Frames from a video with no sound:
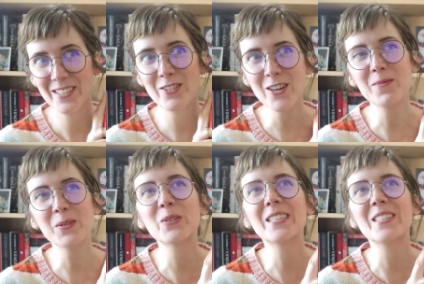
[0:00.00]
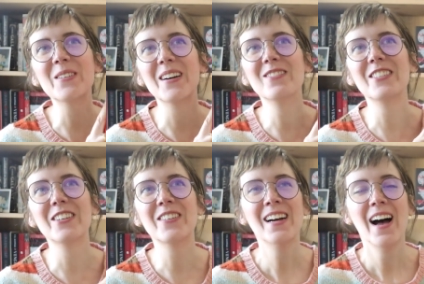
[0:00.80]
Dreams really do come
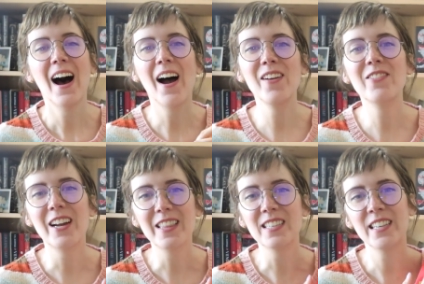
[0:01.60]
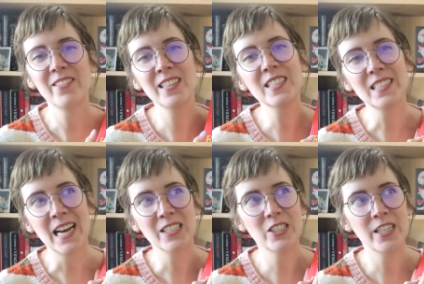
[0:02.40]
true. I read this
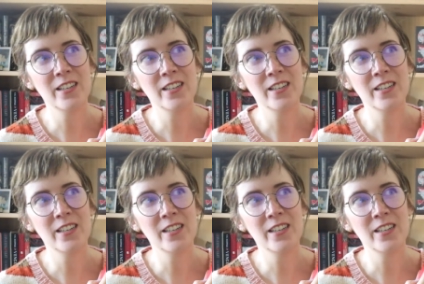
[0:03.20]
last